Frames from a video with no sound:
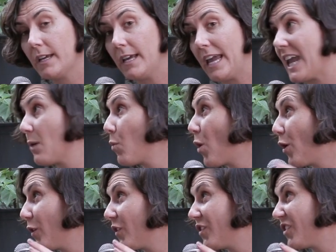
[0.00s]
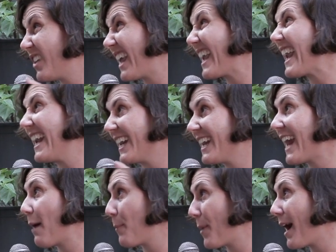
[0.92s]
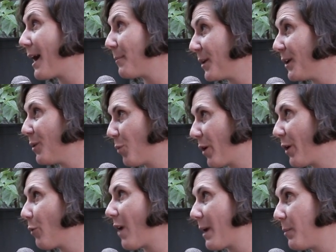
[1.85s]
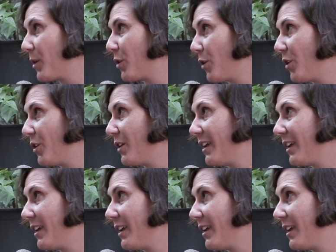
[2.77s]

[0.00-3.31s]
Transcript: He was in an apartment where a rape occurred.